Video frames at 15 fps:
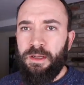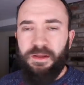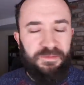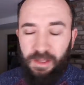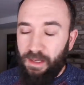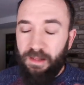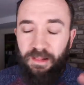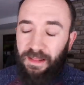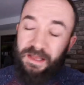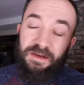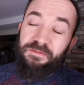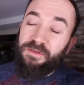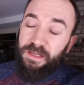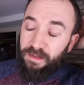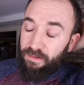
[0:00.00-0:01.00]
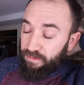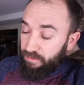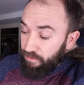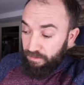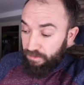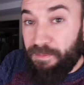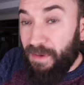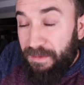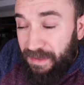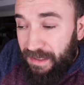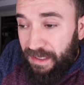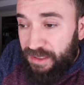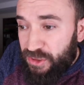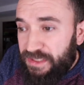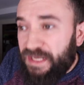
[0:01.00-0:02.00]
I've done a lot of videos. It might mean
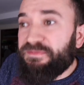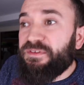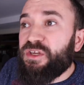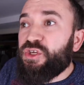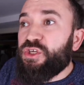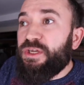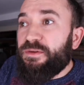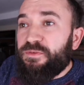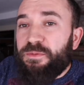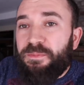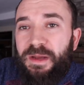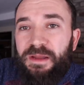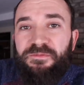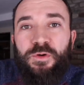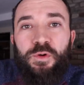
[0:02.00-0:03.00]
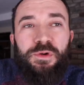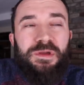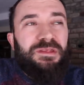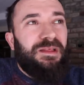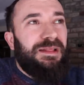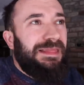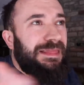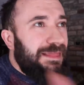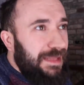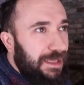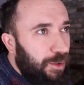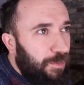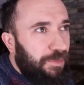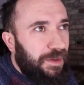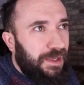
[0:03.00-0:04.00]
I just have to shift my focus a
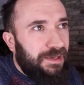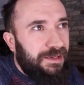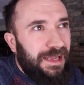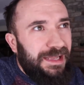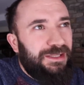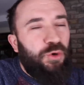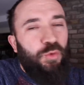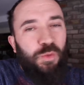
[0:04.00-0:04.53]
little bit, not